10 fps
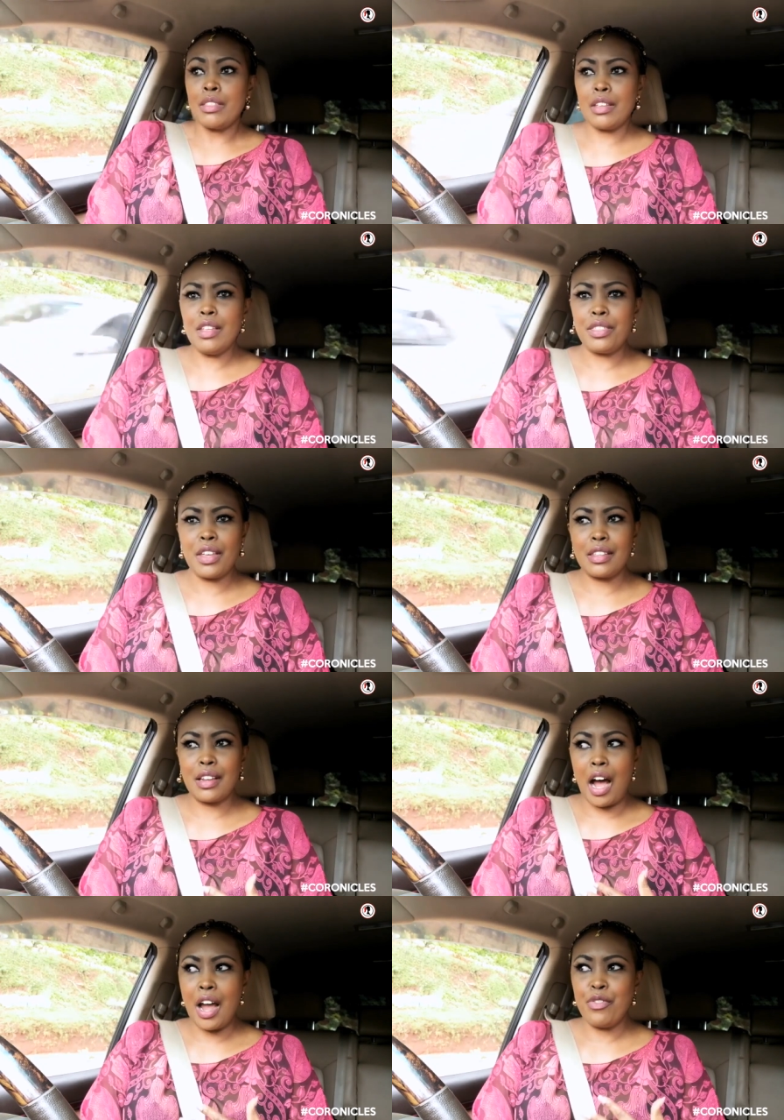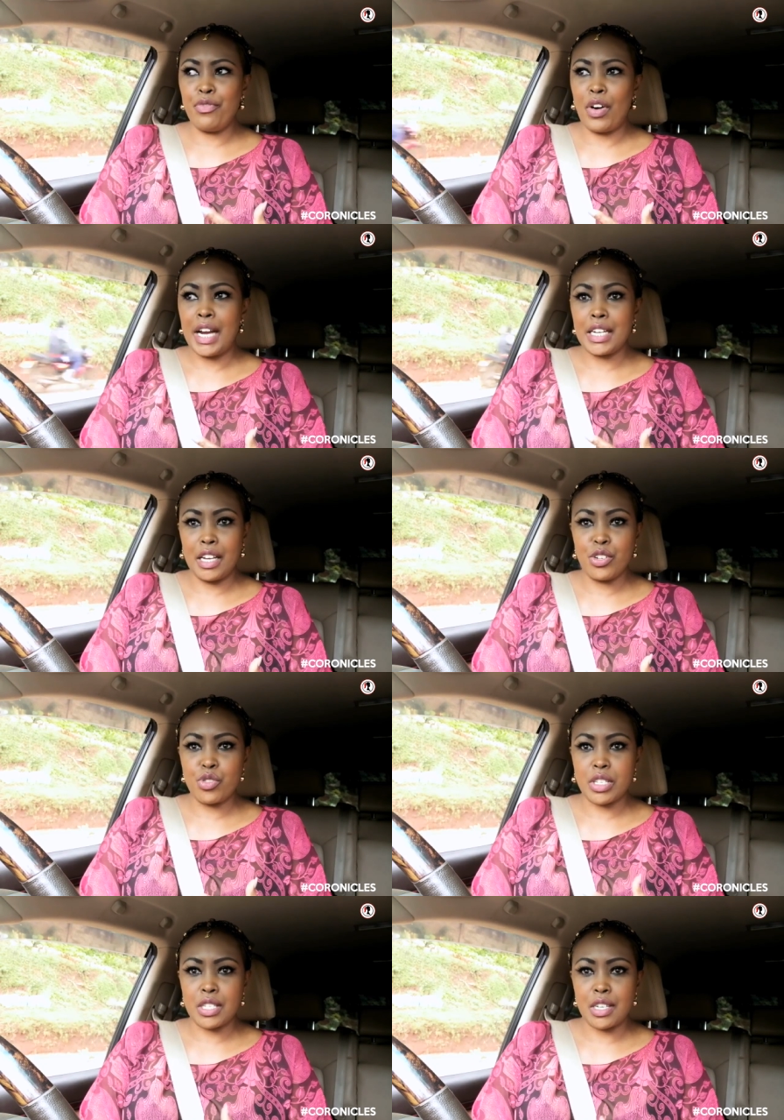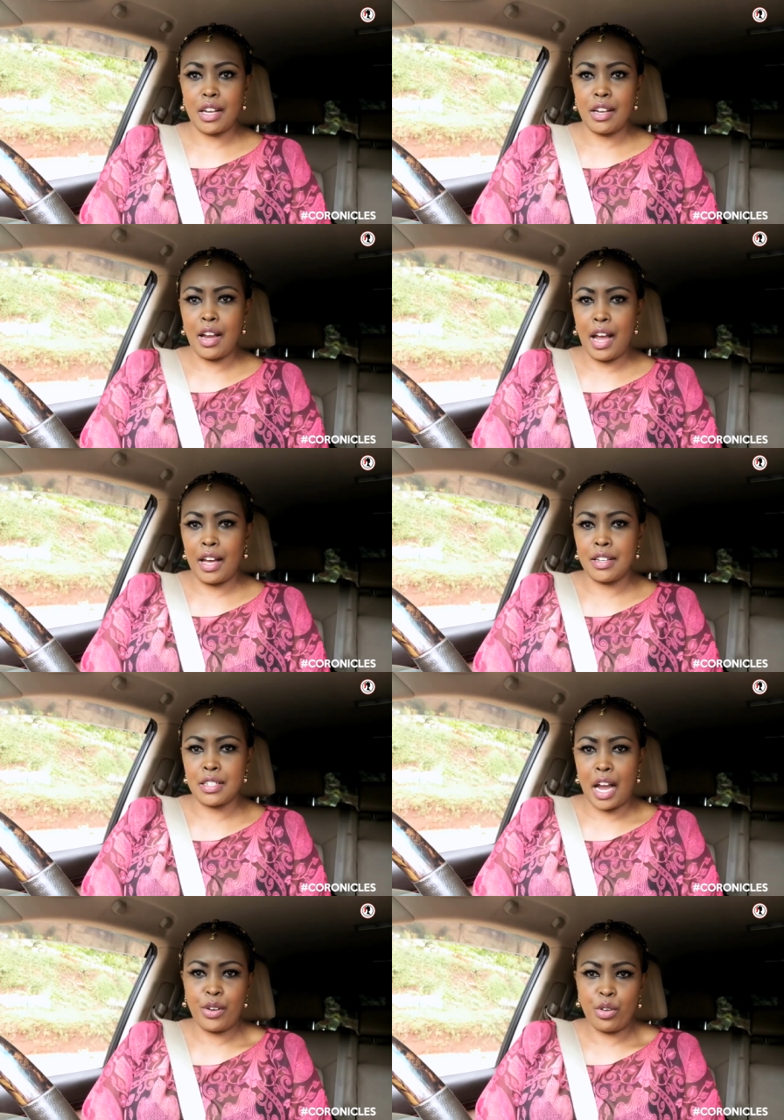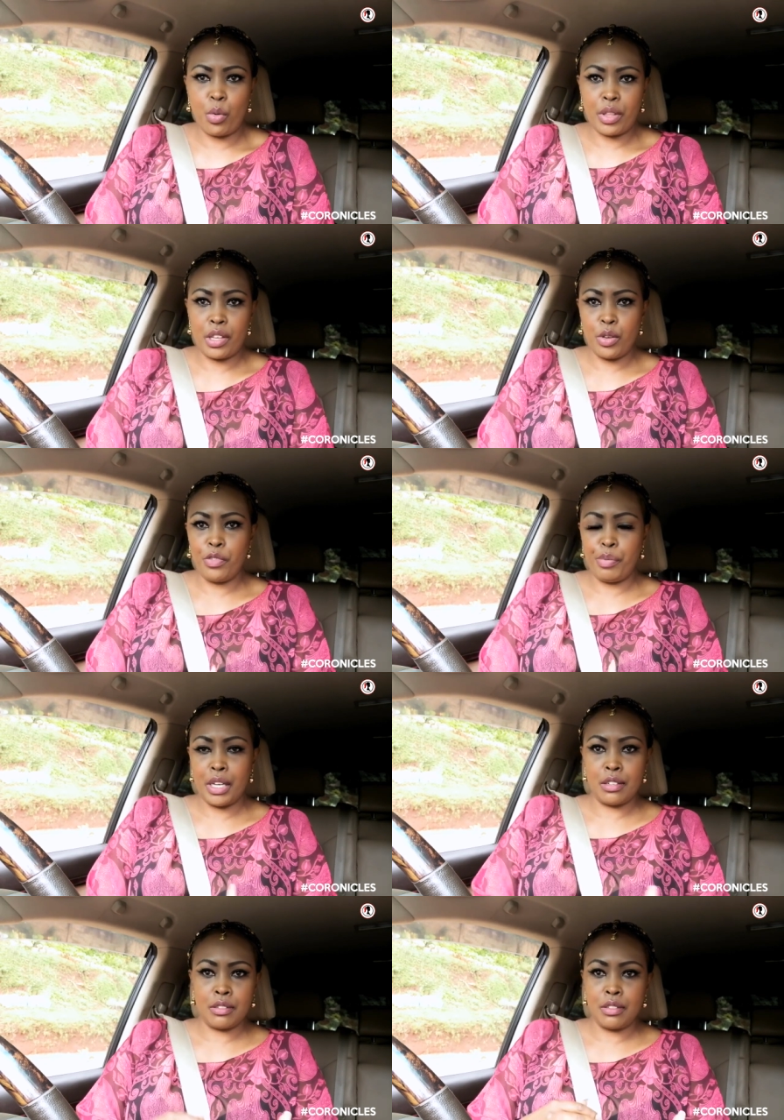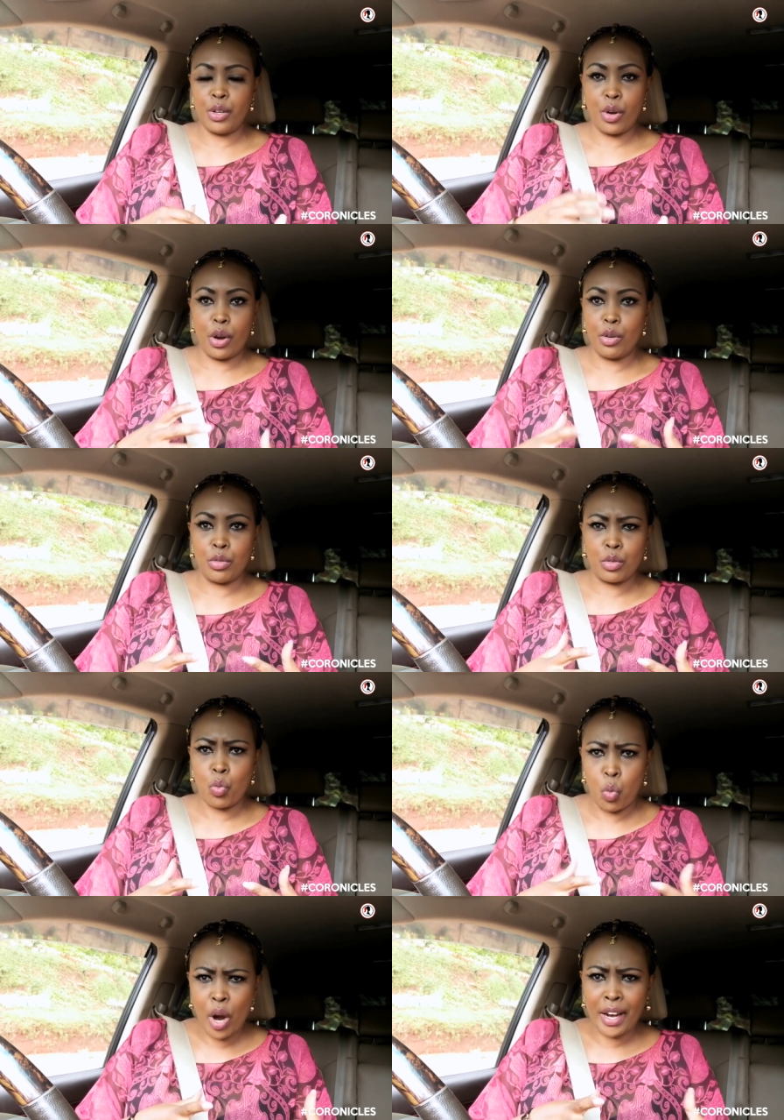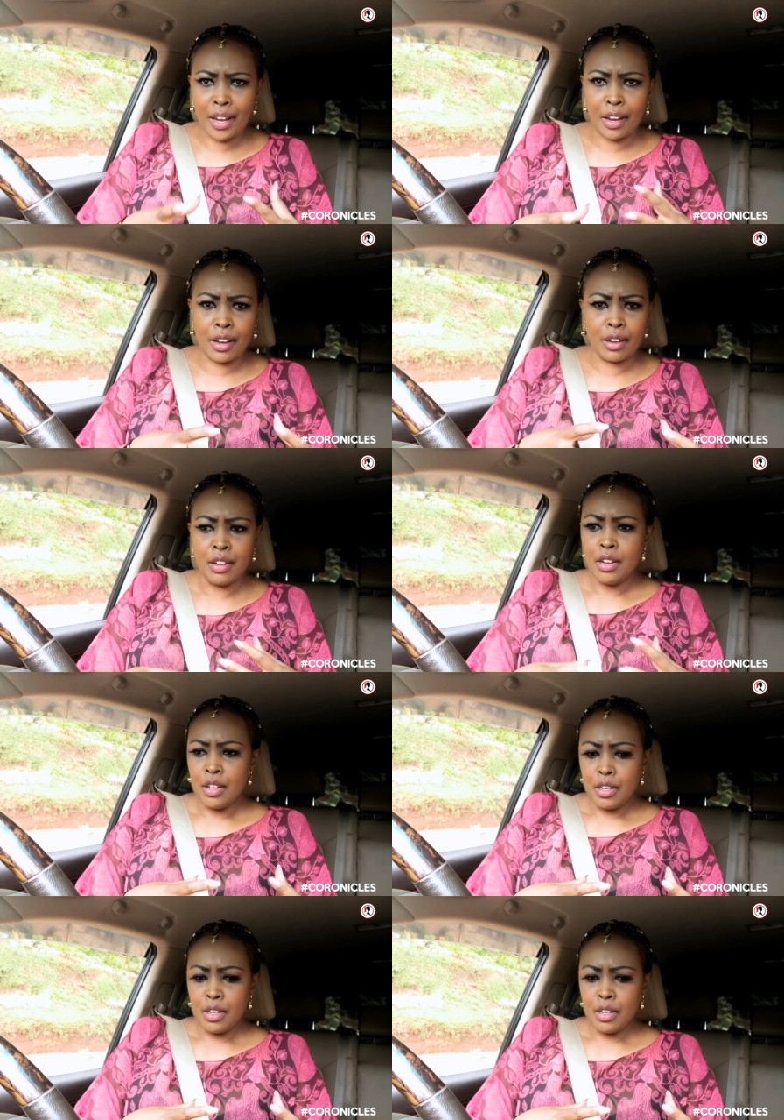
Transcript: The other thing that I find interesting, and I don't know whether you've been, you know, working